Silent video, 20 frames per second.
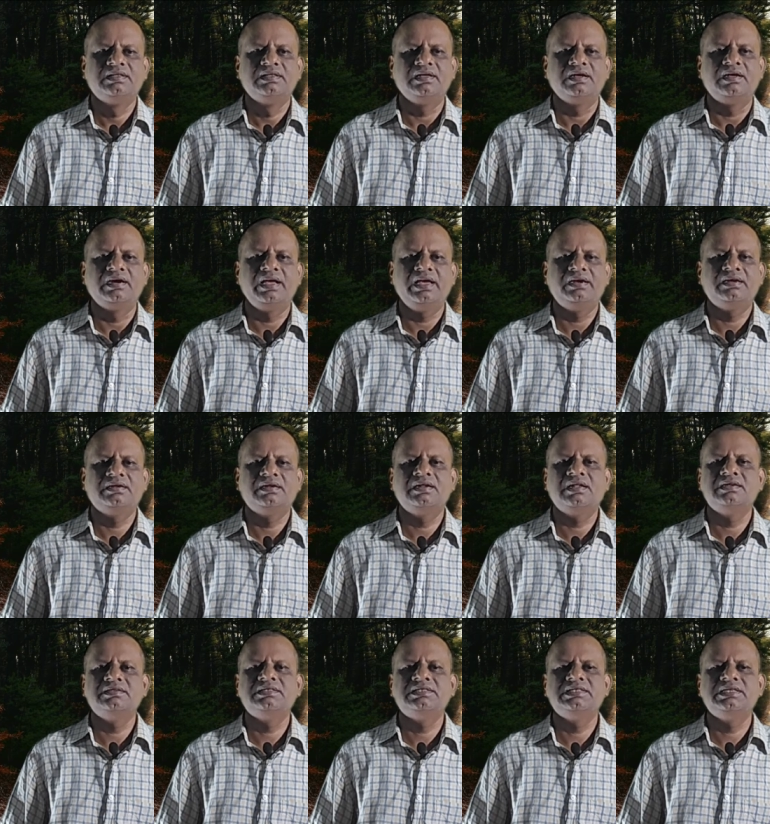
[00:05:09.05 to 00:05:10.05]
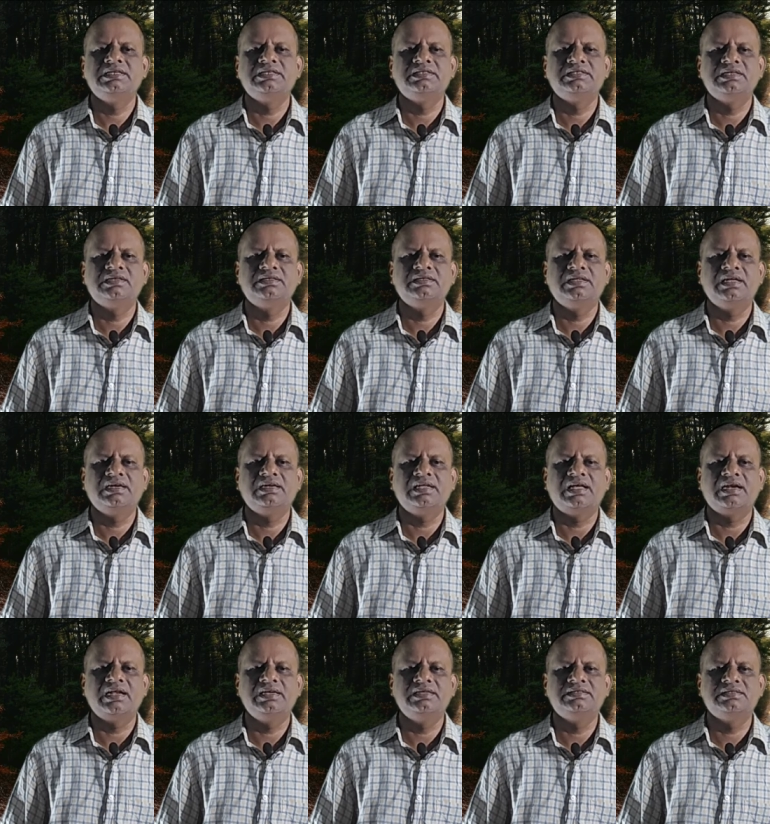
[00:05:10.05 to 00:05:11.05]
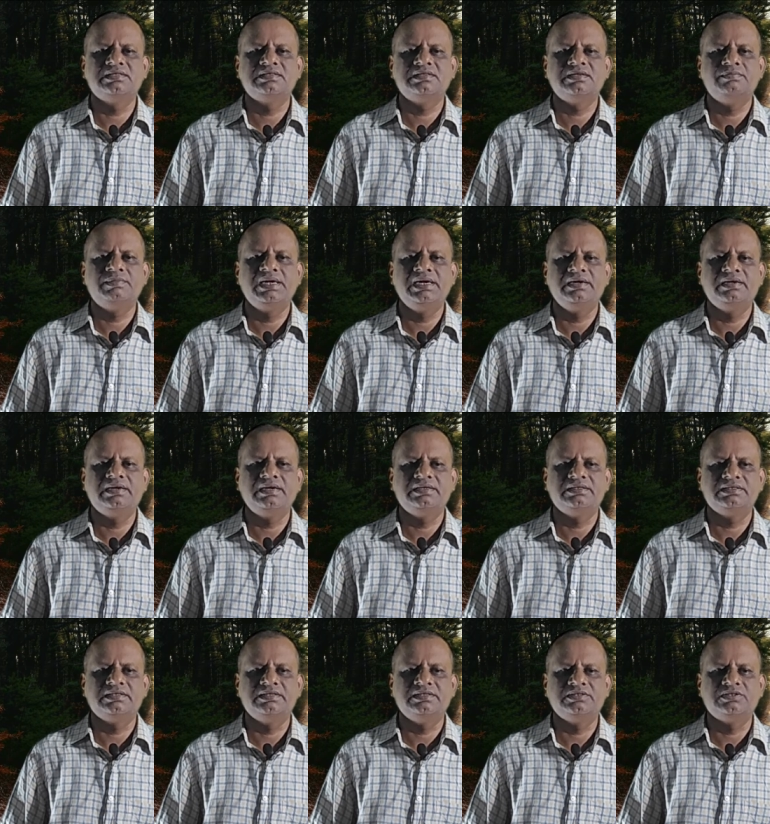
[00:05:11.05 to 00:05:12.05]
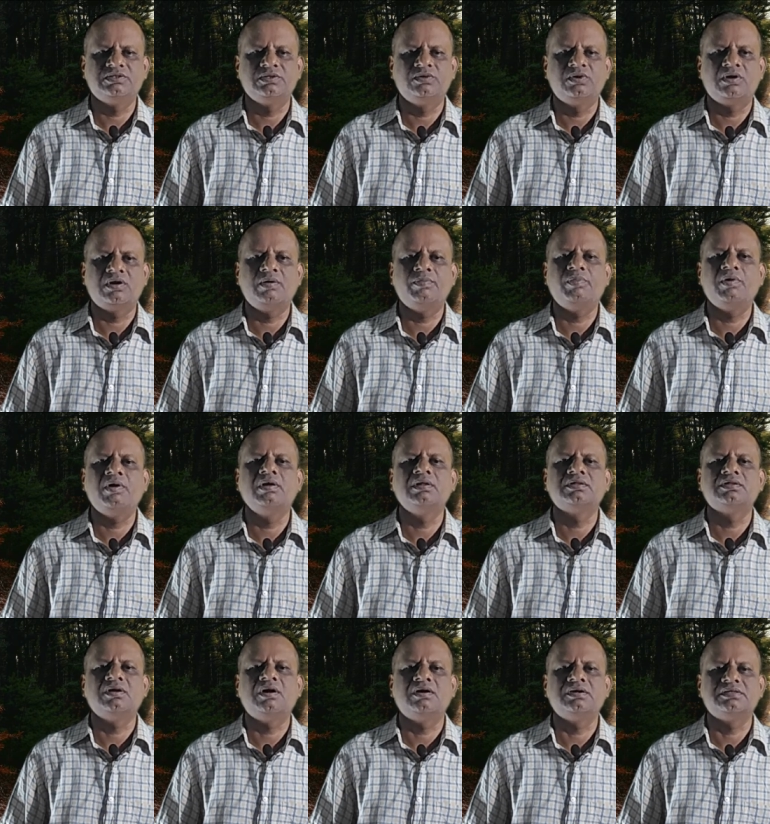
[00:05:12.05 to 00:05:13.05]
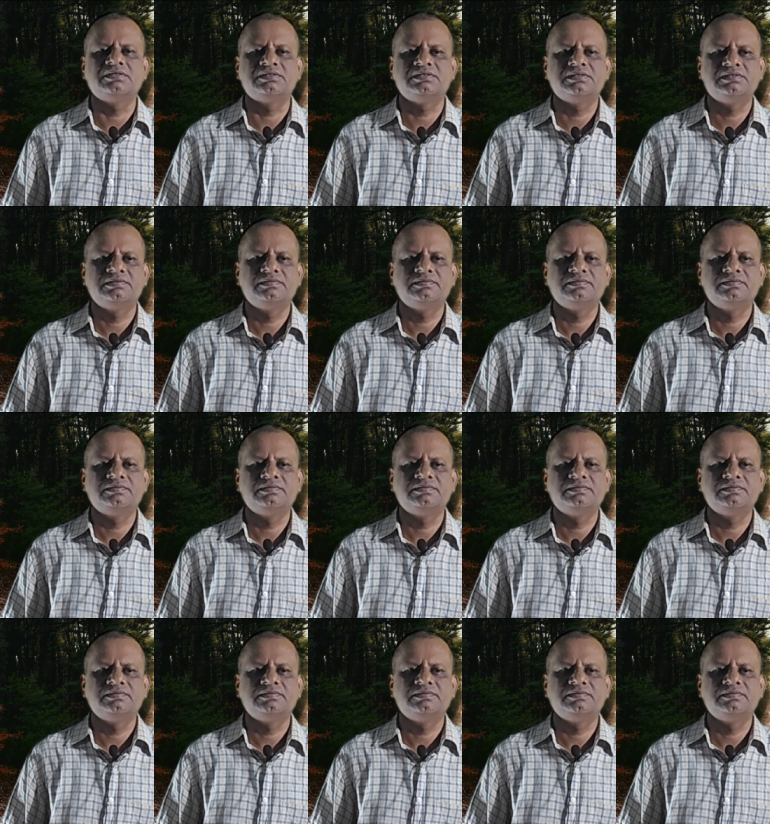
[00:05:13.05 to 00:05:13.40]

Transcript: The great renunciation that arises in meditation is to drop all thoughts.